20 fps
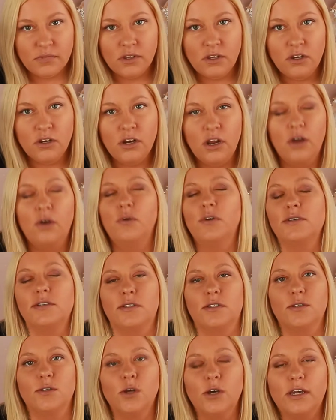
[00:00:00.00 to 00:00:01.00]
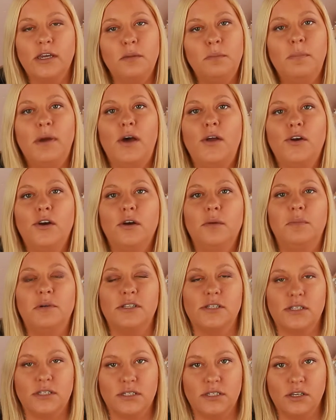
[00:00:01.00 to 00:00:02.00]
you know, it's looking better,
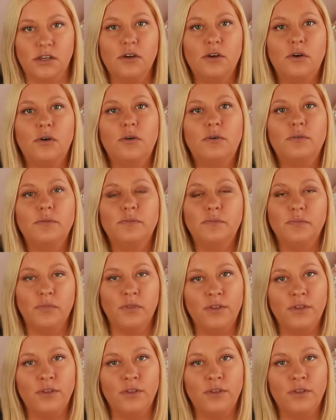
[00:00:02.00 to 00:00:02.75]
but still